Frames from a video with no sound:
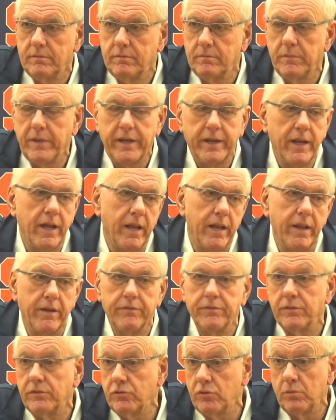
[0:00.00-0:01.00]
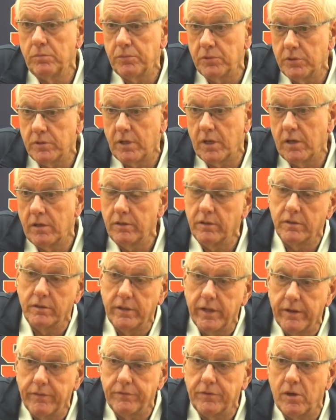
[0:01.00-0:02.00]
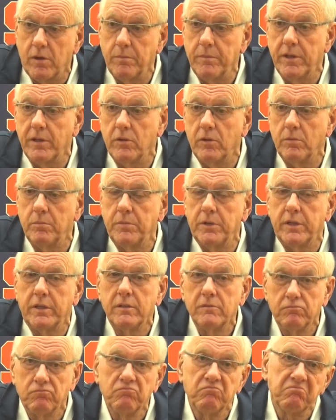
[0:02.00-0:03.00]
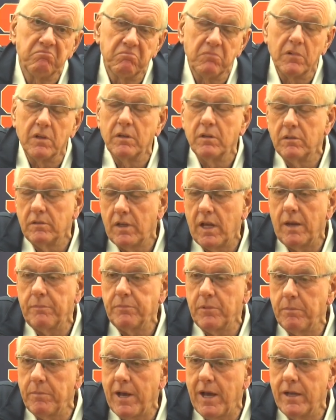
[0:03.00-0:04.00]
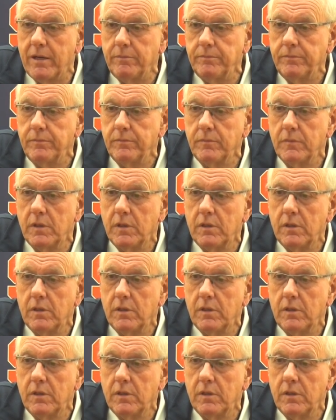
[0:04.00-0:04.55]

May not have a superstar, doesn't have Carmelo, but top to bottom,